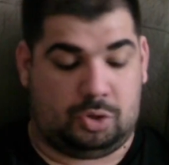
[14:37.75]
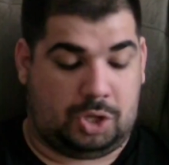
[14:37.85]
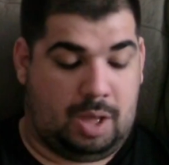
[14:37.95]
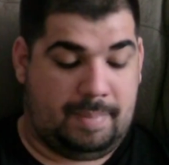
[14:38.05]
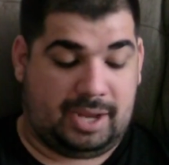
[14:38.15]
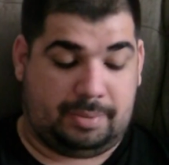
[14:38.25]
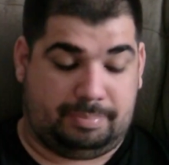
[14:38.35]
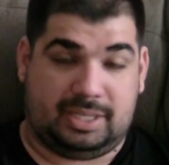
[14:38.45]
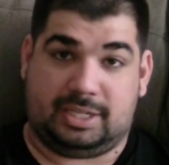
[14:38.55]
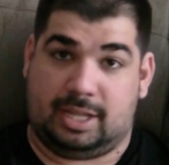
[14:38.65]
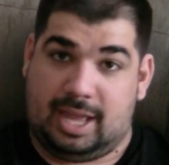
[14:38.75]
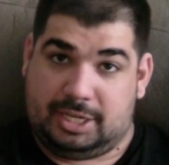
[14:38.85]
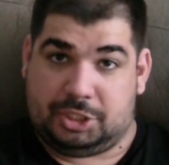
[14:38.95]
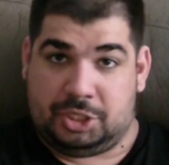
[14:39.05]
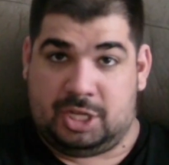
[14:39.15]
Mortal Kombat Complete
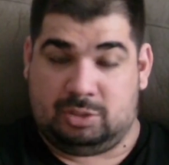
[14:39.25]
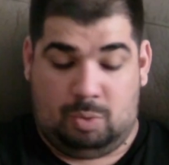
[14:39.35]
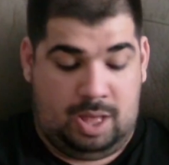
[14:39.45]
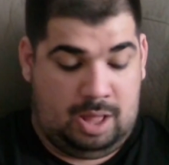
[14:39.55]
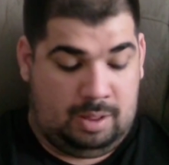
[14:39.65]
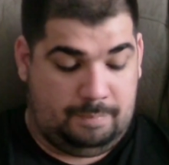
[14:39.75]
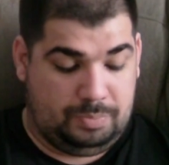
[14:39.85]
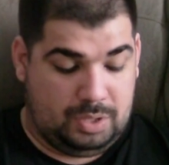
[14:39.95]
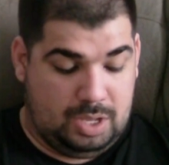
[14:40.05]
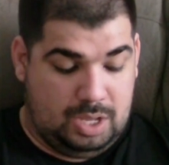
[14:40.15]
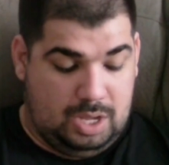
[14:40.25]
Collection as well.